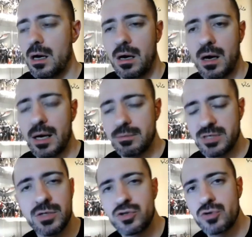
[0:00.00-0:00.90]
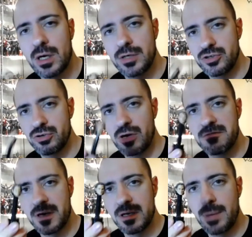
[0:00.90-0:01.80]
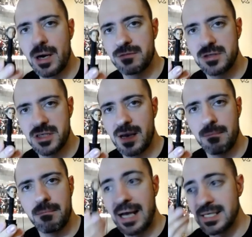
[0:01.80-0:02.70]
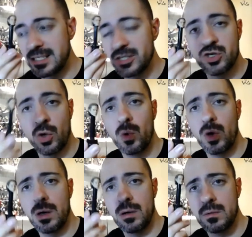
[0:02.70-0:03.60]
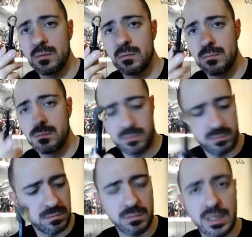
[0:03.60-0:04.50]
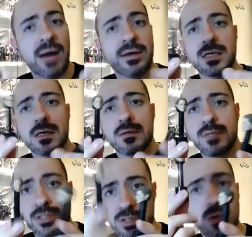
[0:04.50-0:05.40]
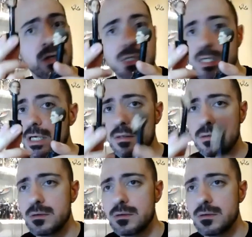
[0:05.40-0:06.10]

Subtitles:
I'm still struggling to try and find a buck for Sam, as he's a taller character. He's taller than Dean.